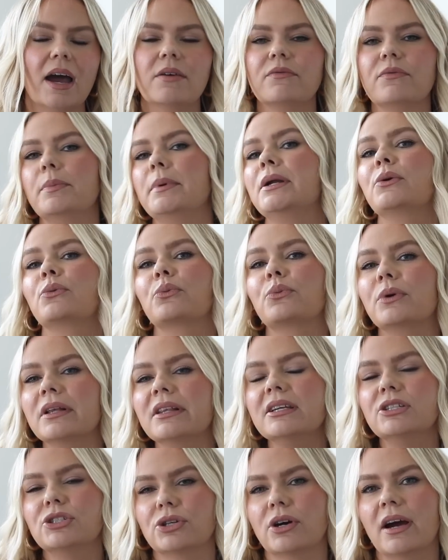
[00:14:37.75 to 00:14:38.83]
I've been
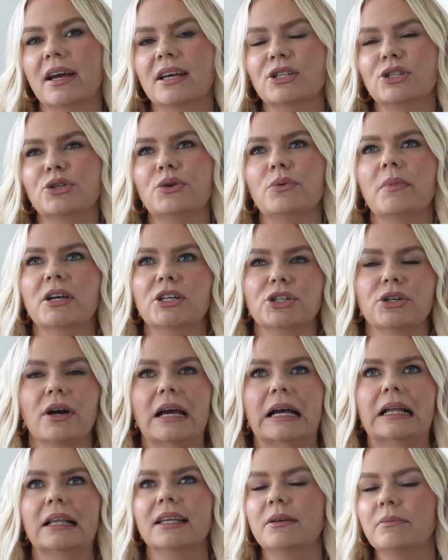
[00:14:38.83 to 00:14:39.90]
really trying to make sure I
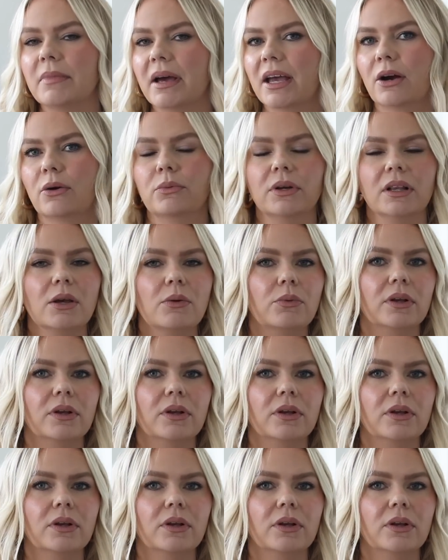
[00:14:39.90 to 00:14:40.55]
clean my hair really,